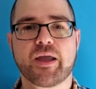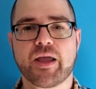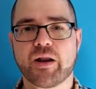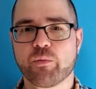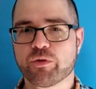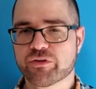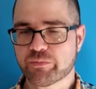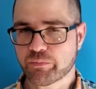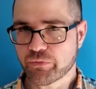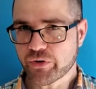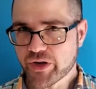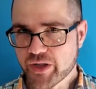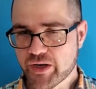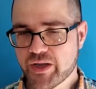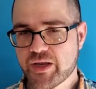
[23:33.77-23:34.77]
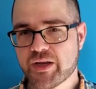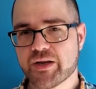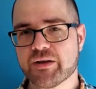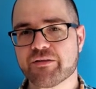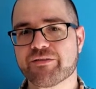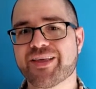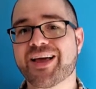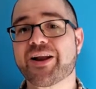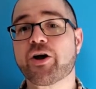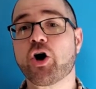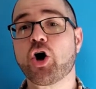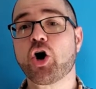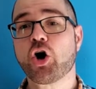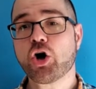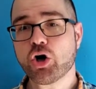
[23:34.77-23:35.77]
And what's pretty neat is
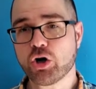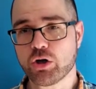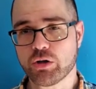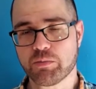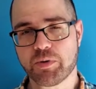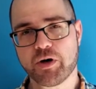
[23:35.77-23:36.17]
that all